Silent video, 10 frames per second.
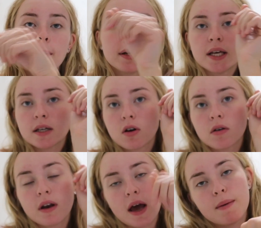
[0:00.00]
My
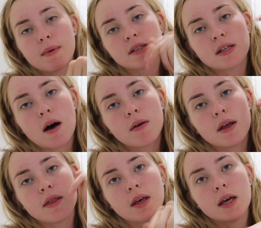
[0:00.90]
TikTok name is down
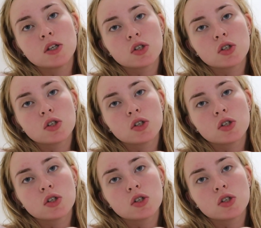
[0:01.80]
in the